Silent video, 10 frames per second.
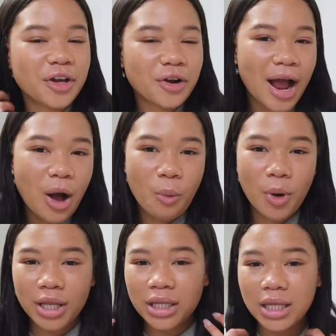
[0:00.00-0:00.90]
figure out
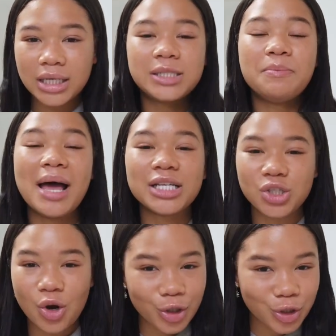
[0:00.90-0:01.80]
what looks
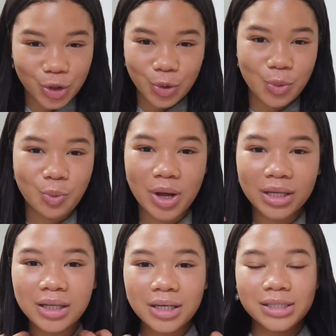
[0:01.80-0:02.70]
best on you,
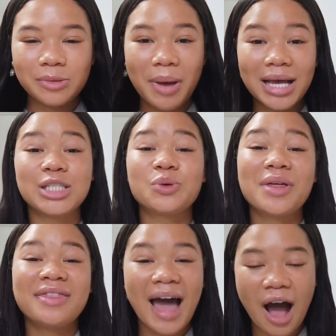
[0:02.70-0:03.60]
what looks best
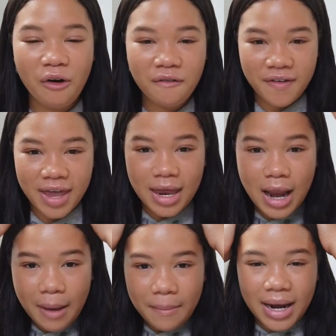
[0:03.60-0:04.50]
with the
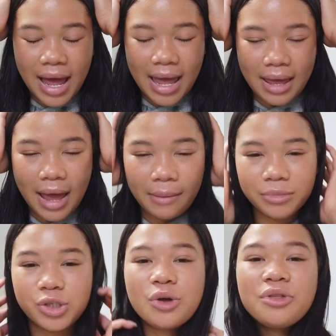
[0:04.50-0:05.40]
outfit. But I
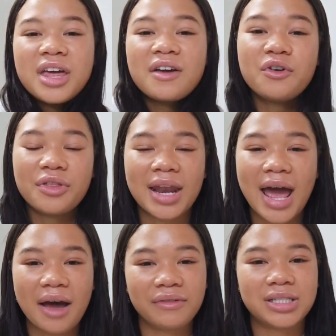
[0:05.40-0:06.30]
am so thankful that
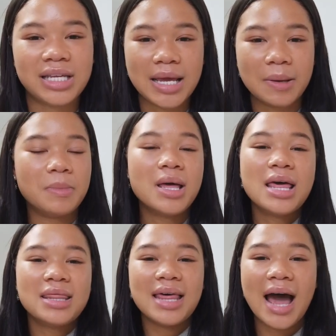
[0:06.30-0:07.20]
I have a team
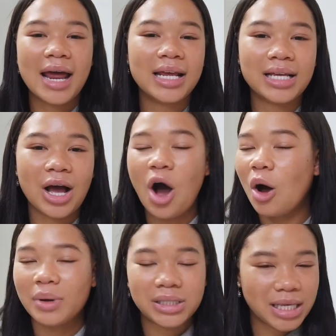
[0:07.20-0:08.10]
that
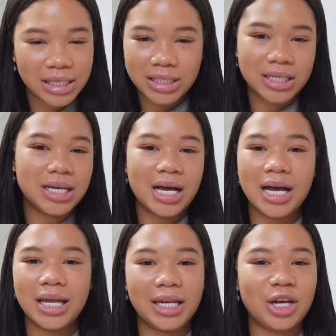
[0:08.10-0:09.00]
always gets it
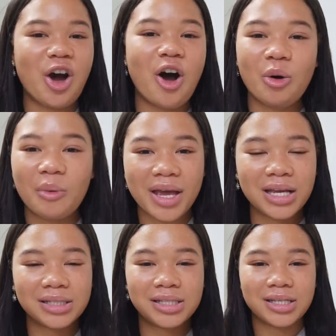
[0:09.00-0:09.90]
done and
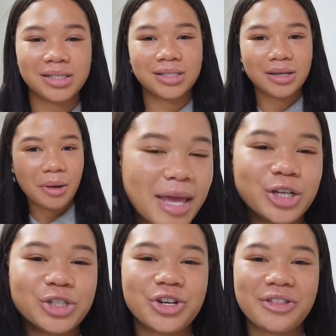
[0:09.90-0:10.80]
always is
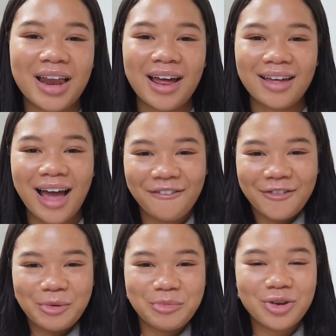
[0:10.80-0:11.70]
making sure that I
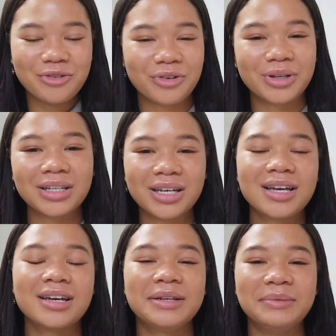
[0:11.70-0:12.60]
feel beautiful and look good.